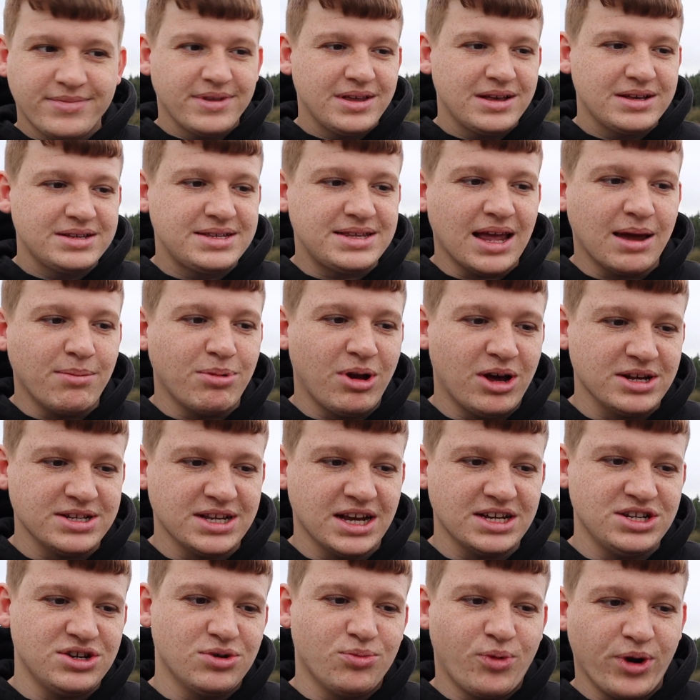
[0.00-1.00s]

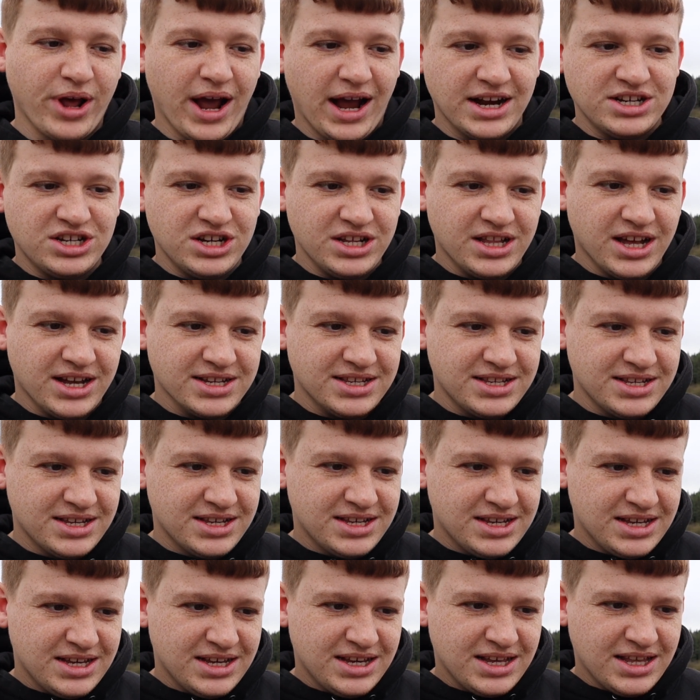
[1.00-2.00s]
stabilization and what it actually does.
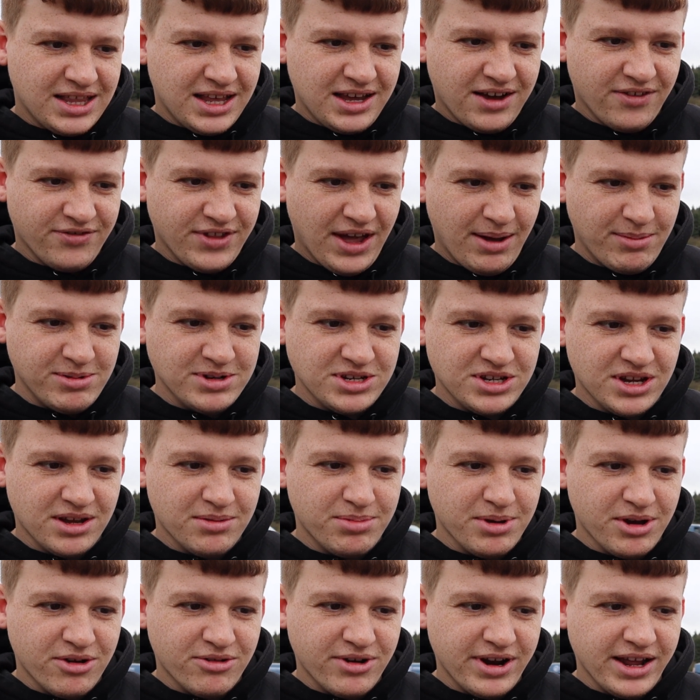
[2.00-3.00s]
I think I've damaged it a
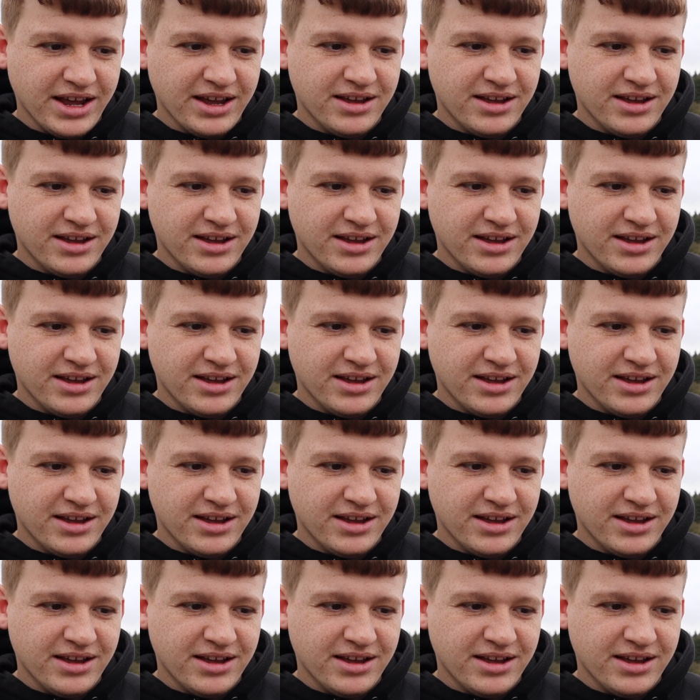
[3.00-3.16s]
bit already.